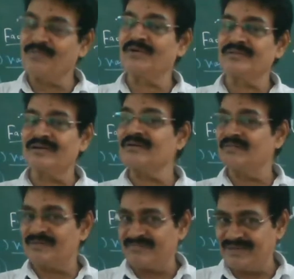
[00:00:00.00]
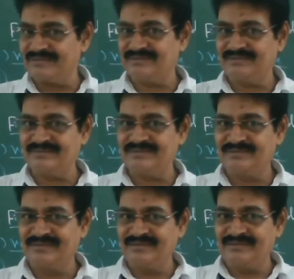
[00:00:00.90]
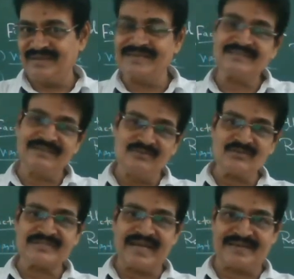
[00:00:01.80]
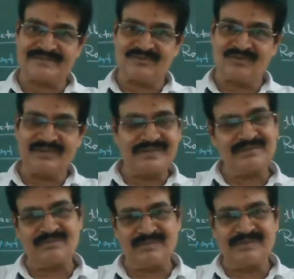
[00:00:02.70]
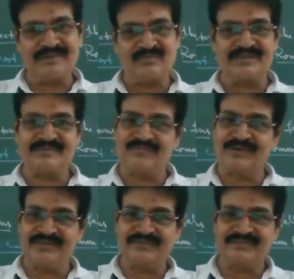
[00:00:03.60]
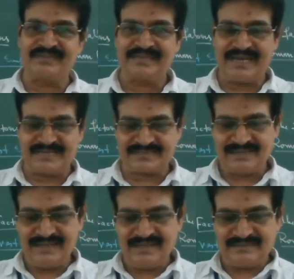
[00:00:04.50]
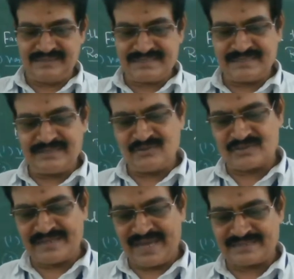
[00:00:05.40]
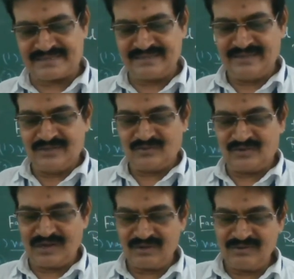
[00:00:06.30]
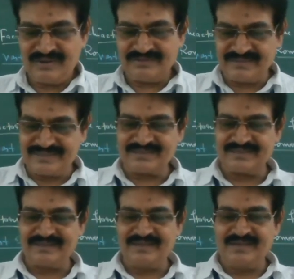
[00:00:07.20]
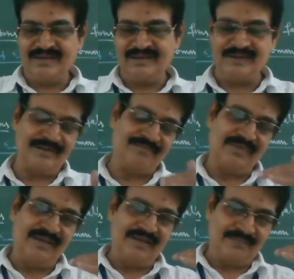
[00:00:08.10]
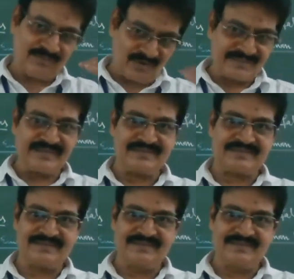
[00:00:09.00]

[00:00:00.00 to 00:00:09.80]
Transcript: the common man. As the huge tax, already common man was burdened with the tax, this huge tax. So now this process